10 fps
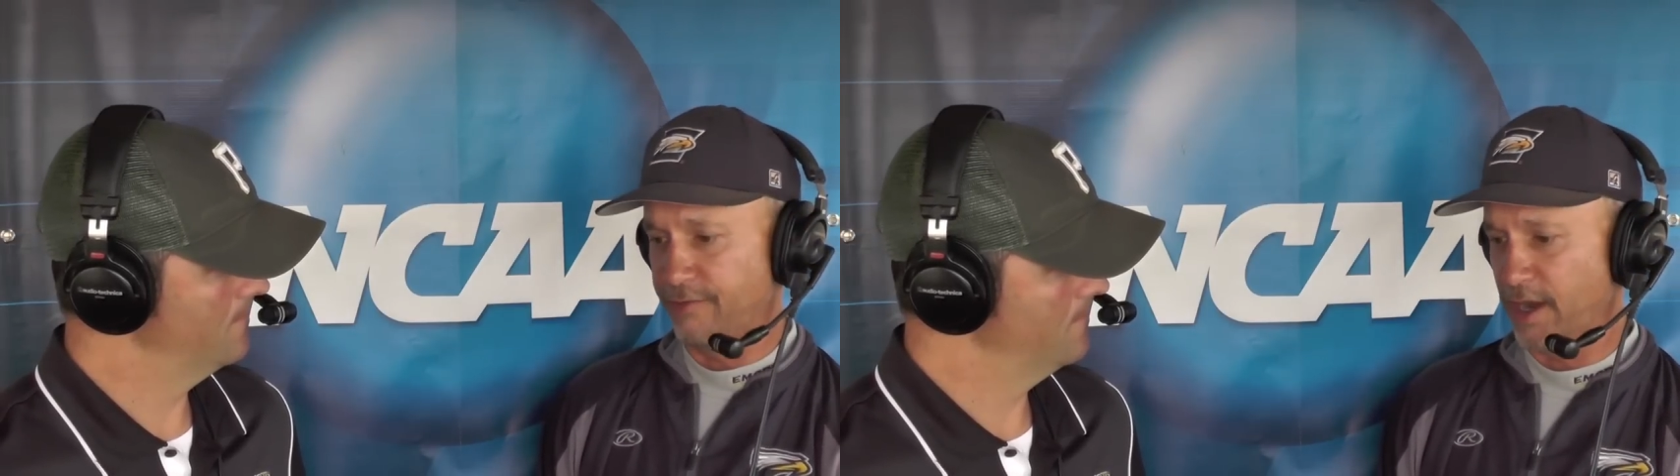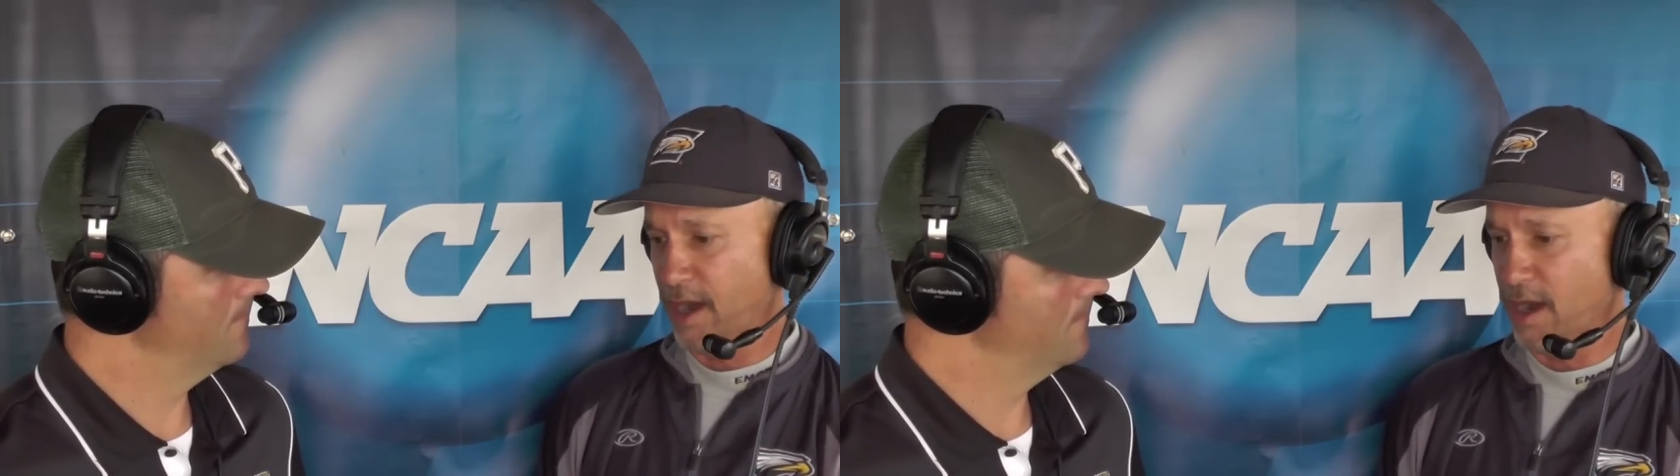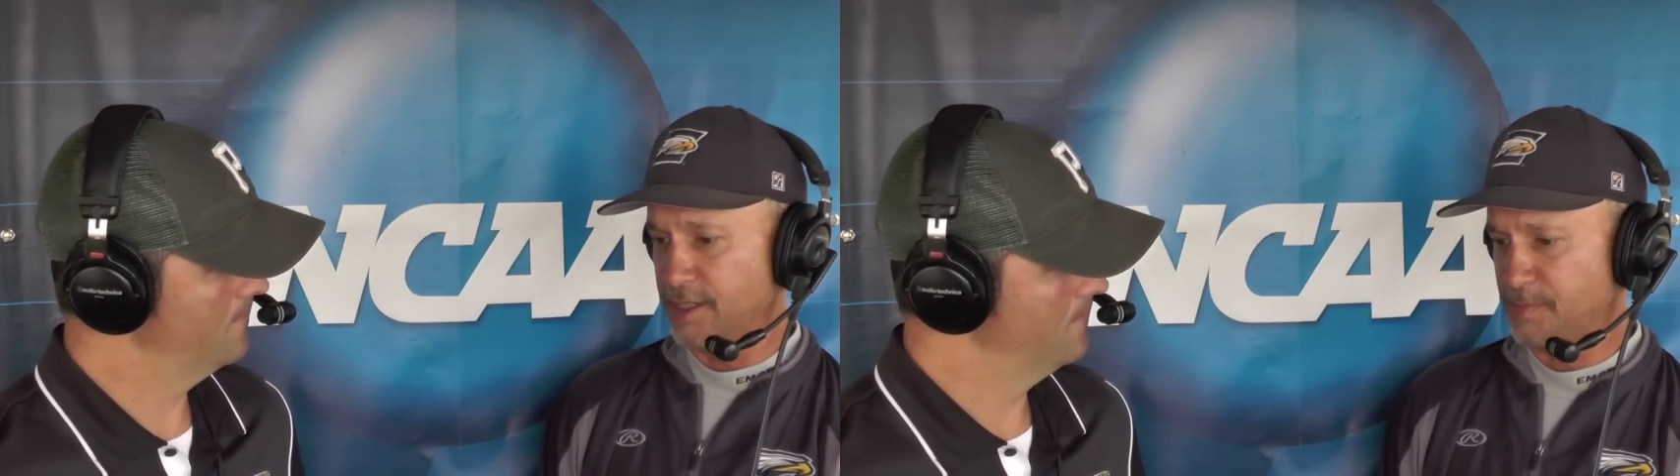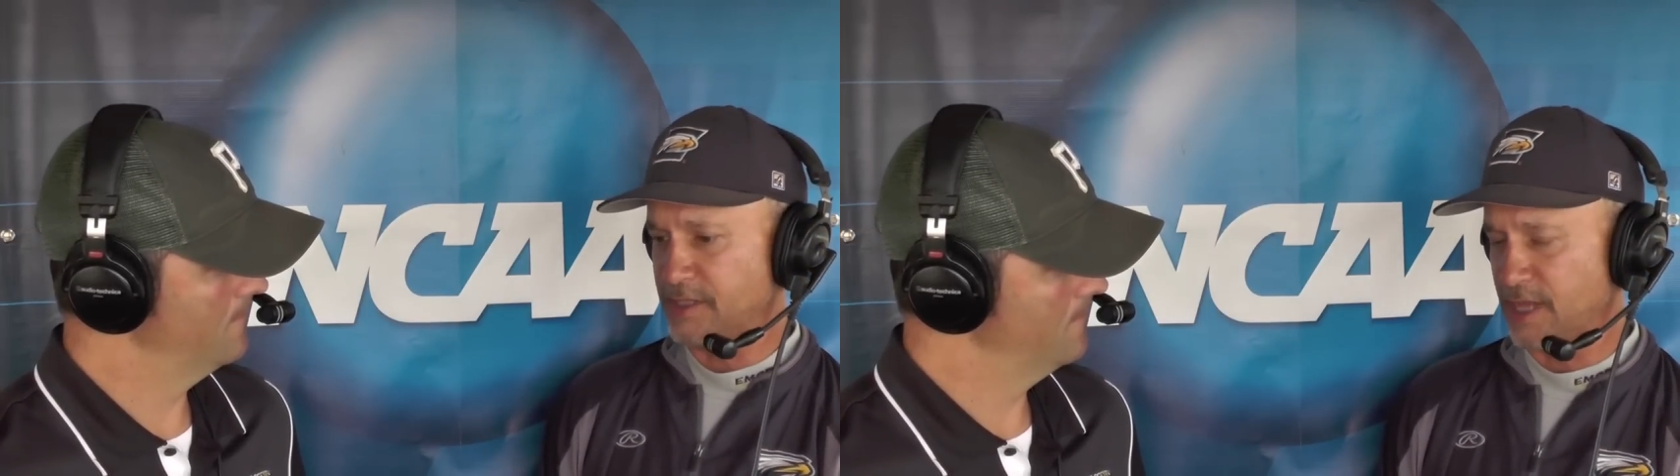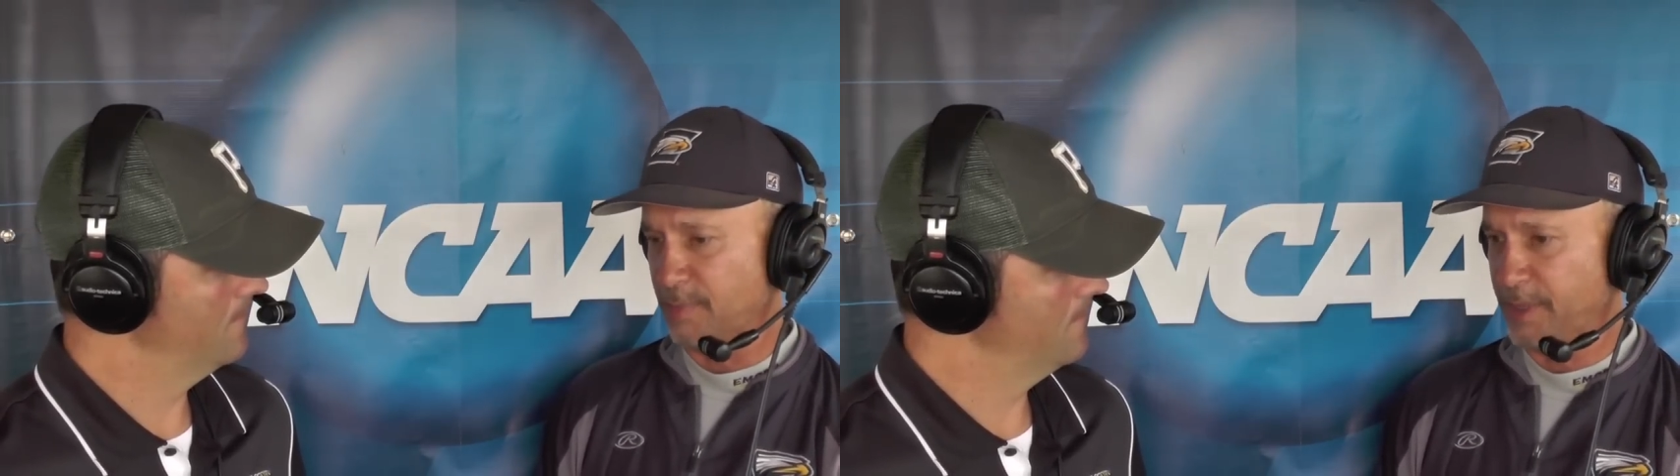very hard,
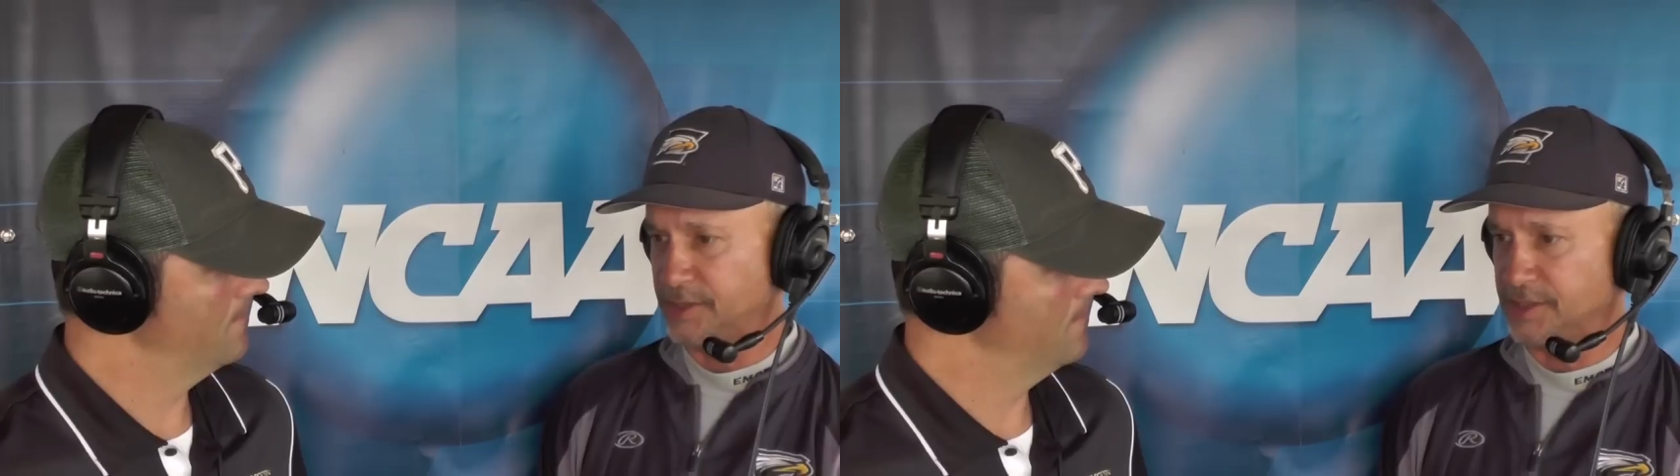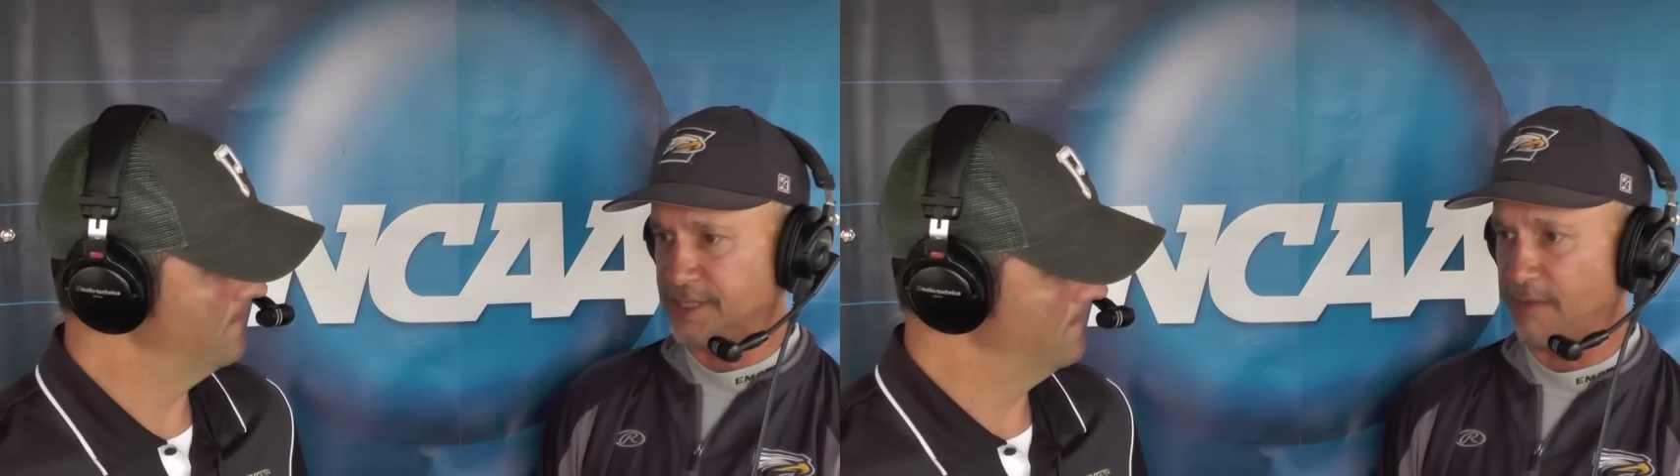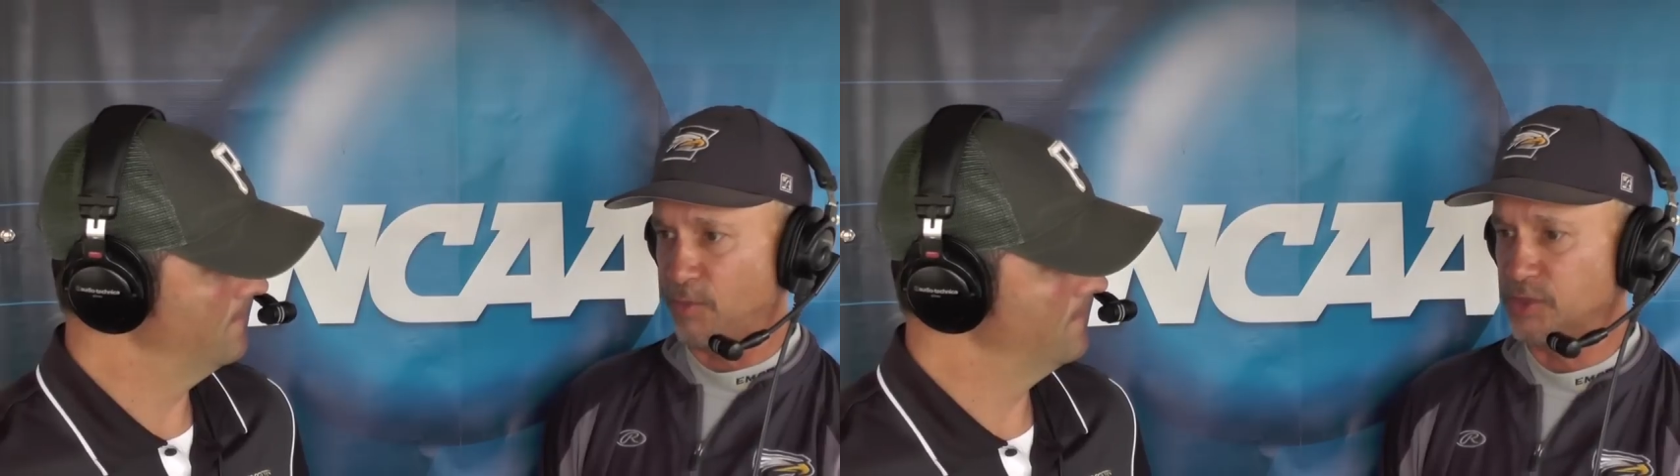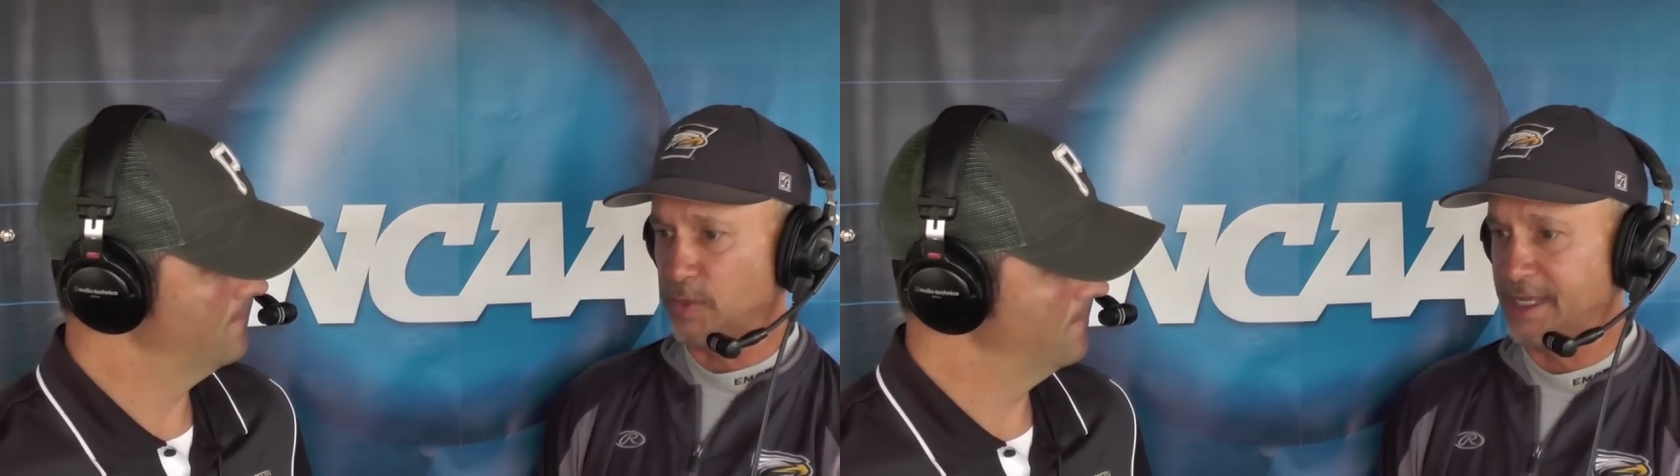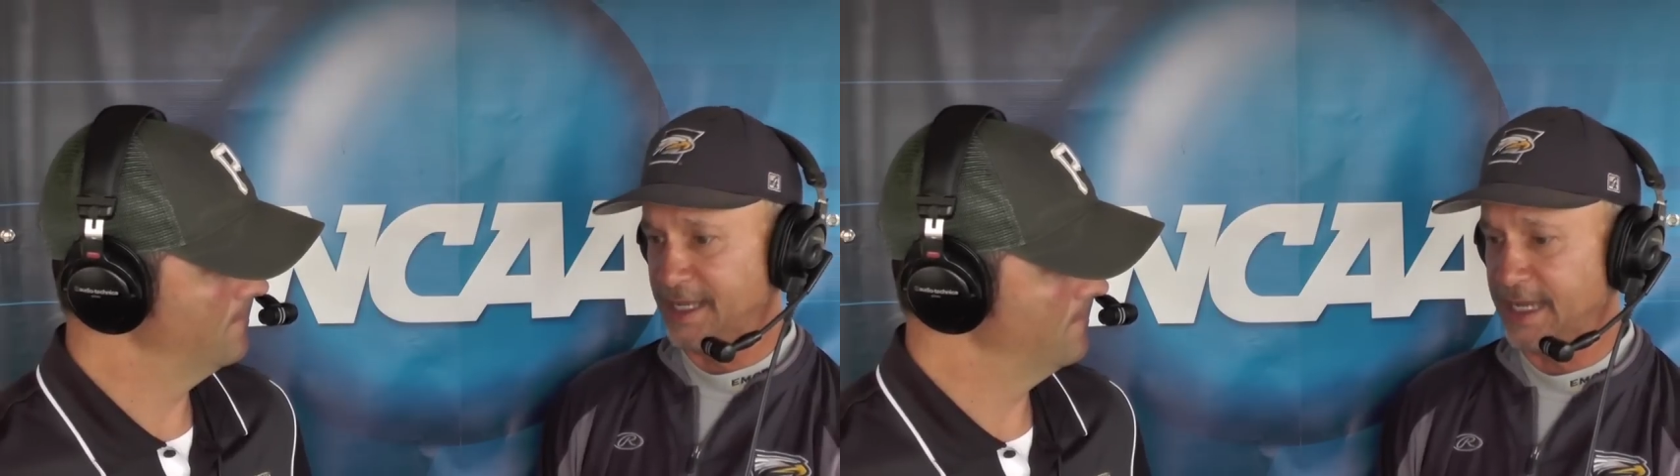especially our pitching staff, which
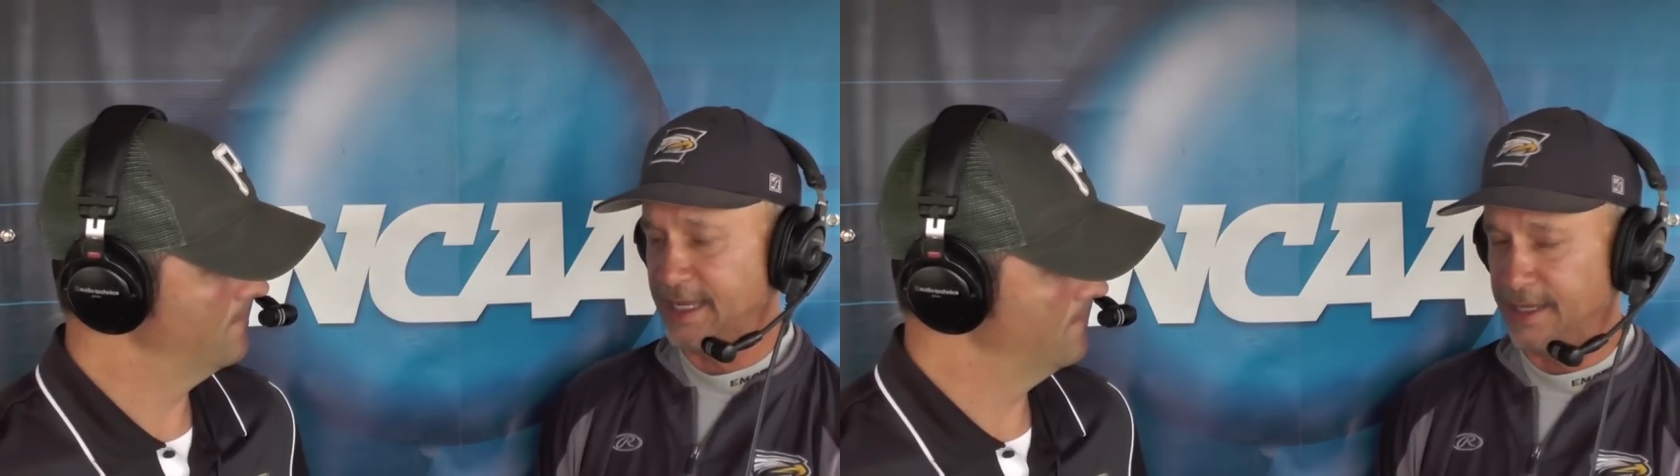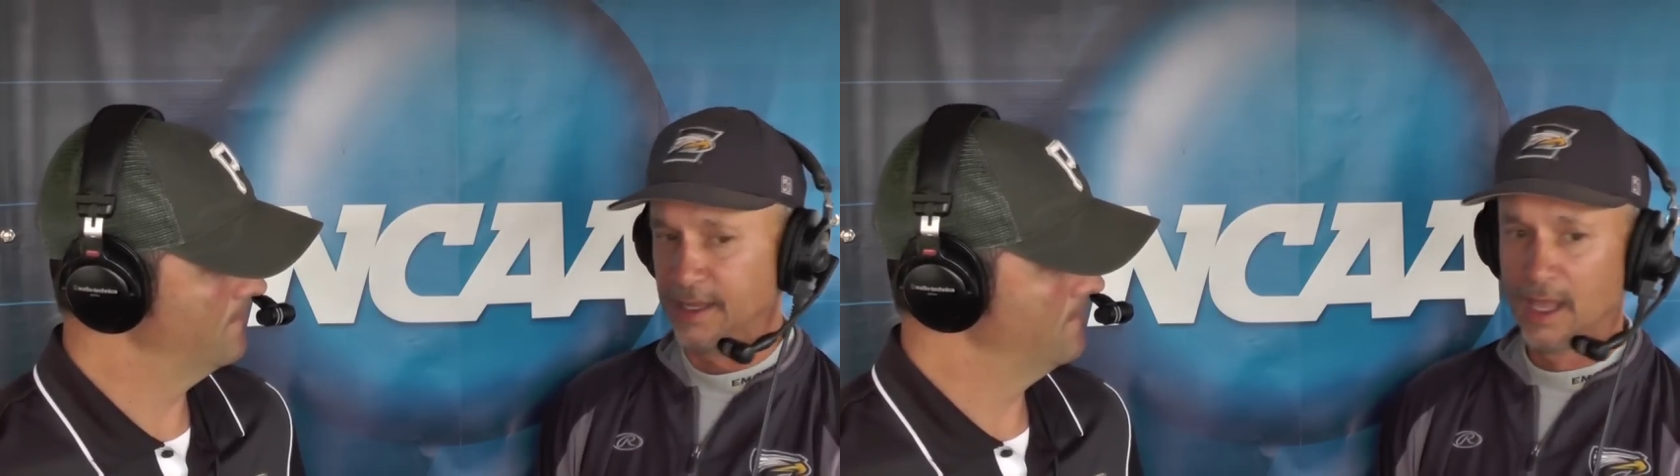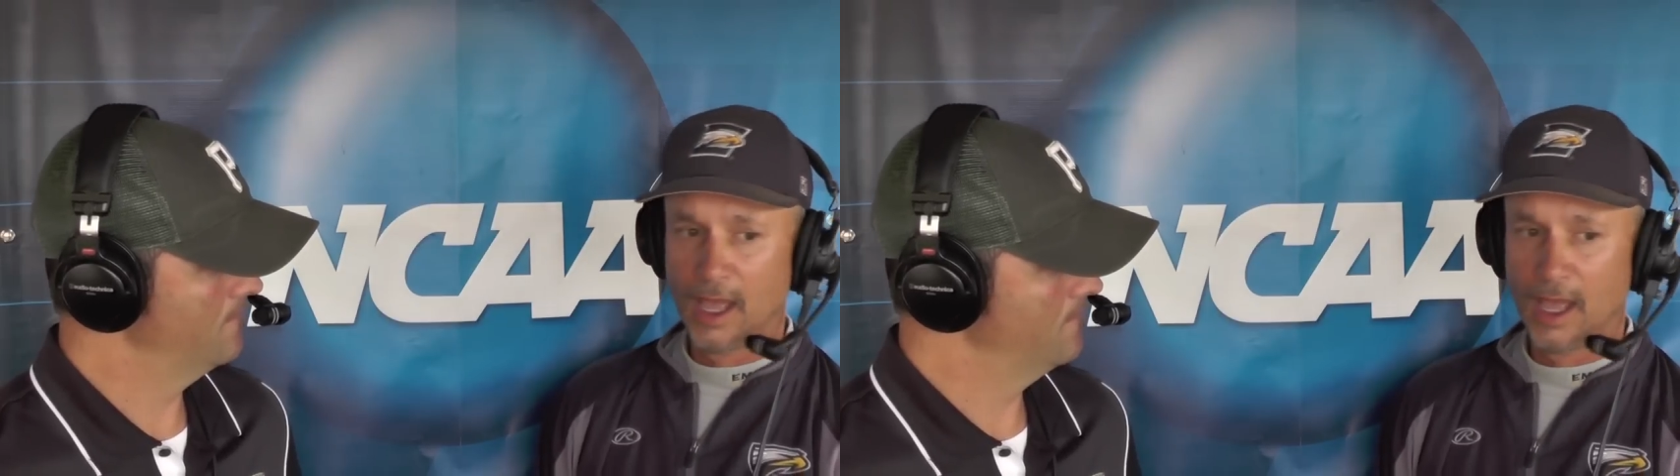we needed